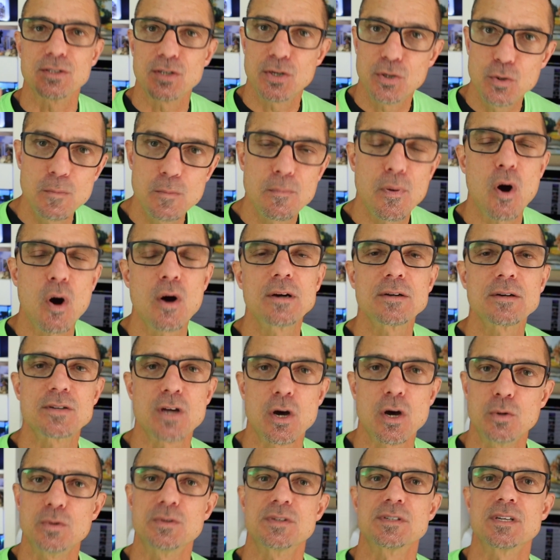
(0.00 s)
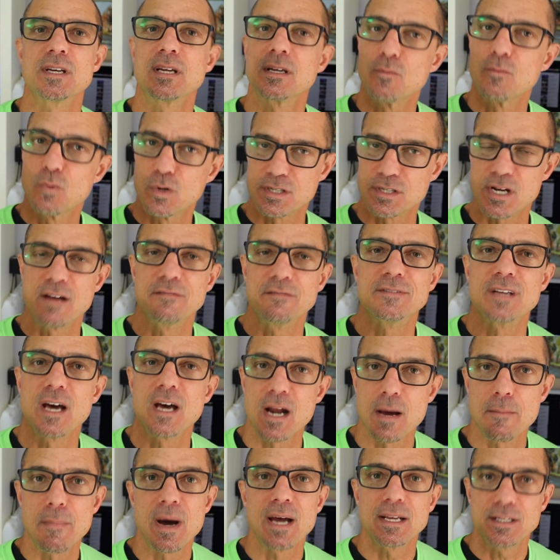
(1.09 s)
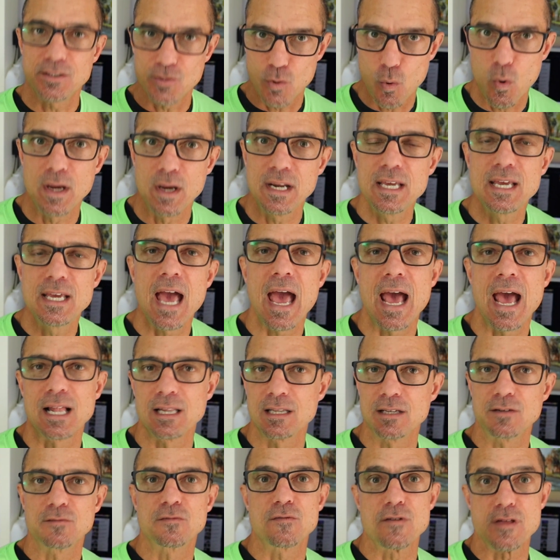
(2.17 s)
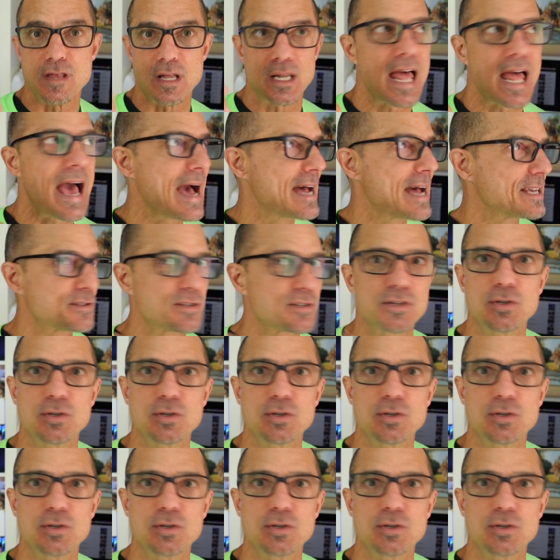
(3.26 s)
Two-part dosing, which I've done on my 20-gallon for the last